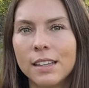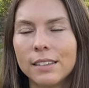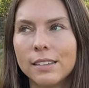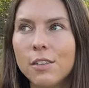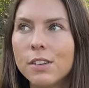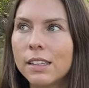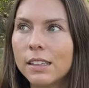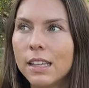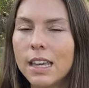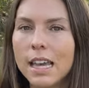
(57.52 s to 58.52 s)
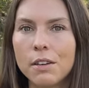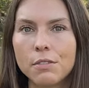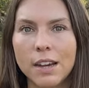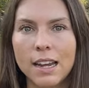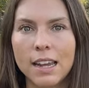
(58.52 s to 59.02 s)
lovingly
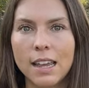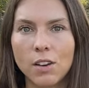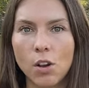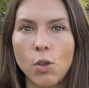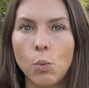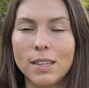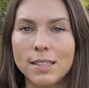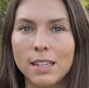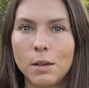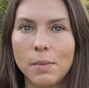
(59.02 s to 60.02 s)
inviting in all the wisdom